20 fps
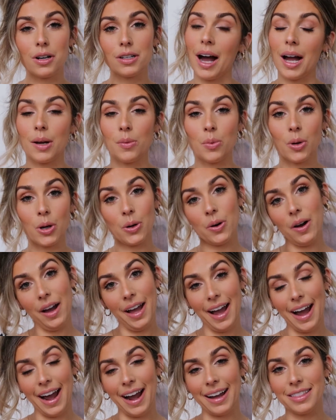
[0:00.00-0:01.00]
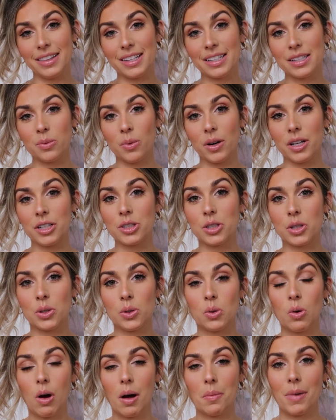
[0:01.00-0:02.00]
I will add this one
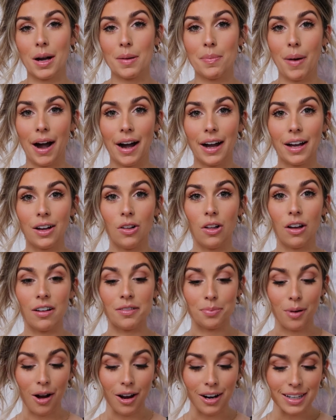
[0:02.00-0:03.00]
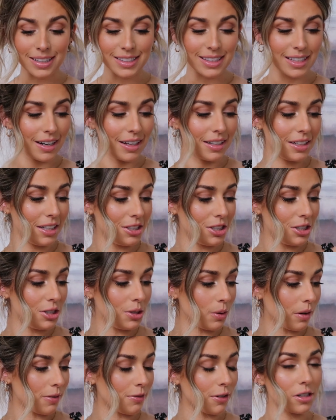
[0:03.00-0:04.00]
to my pile of products that I need to
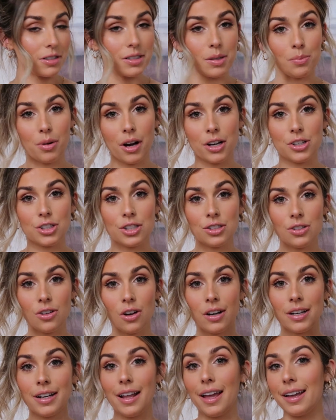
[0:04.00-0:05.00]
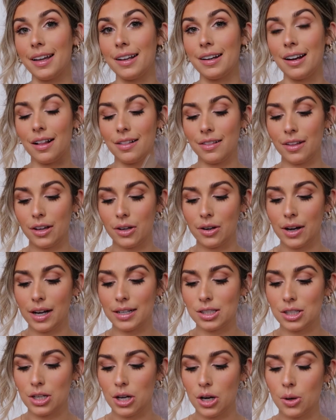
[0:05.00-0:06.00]
do a first impressions on and let you
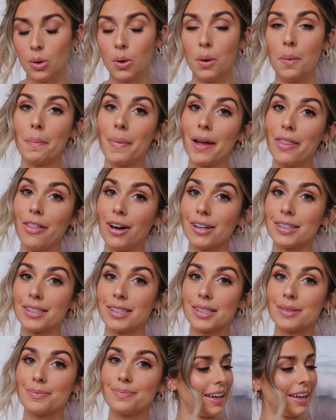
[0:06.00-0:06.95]
guys know my thoughts.